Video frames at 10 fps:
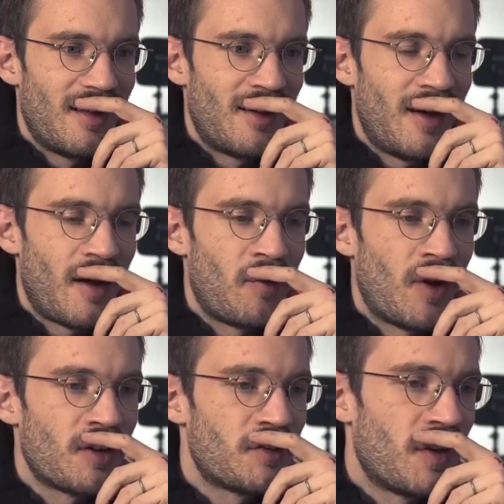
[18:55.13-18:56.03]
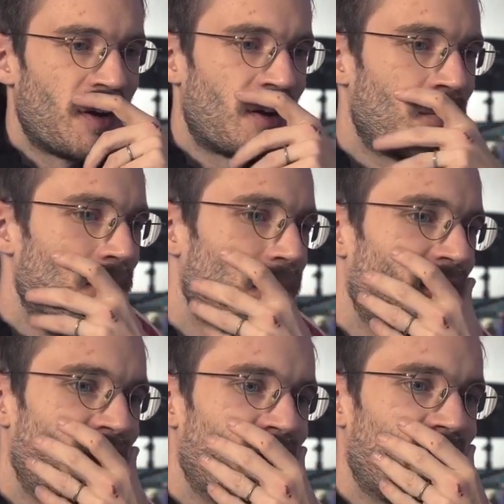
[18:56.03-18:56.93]
Oh yeah, Among Us VR.
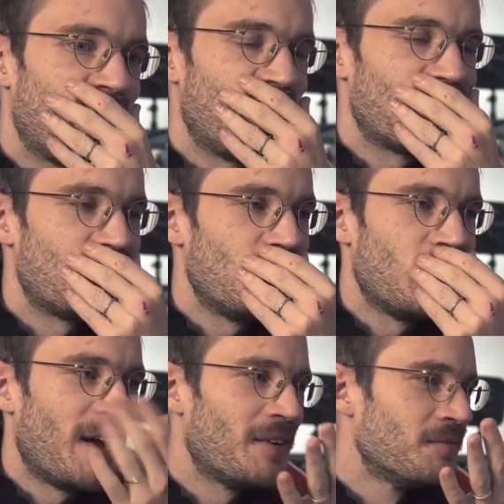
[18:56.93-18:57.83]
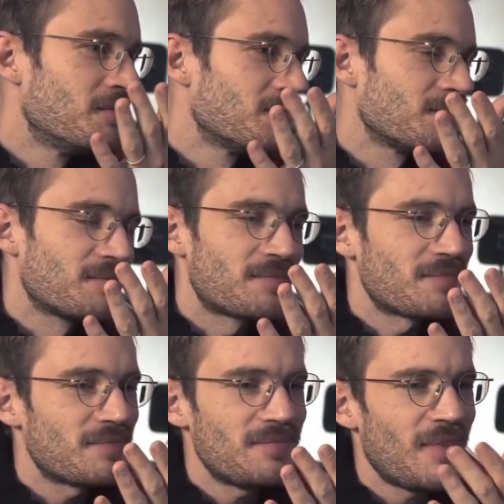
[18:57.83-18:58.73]
Never got a chance to do that.
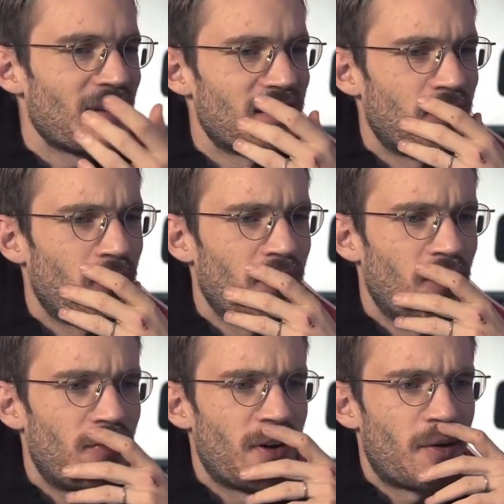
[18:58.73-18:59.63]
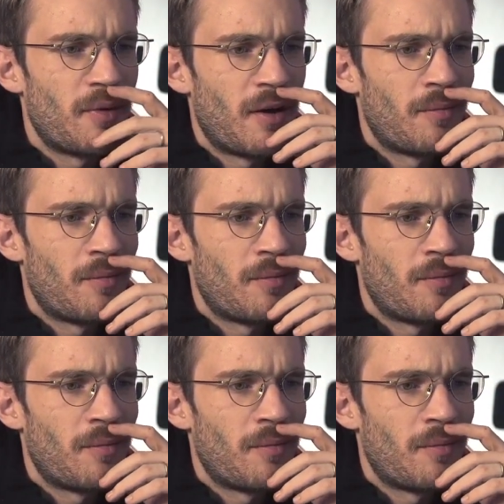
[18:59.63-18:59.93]
Does anyone give a fuck about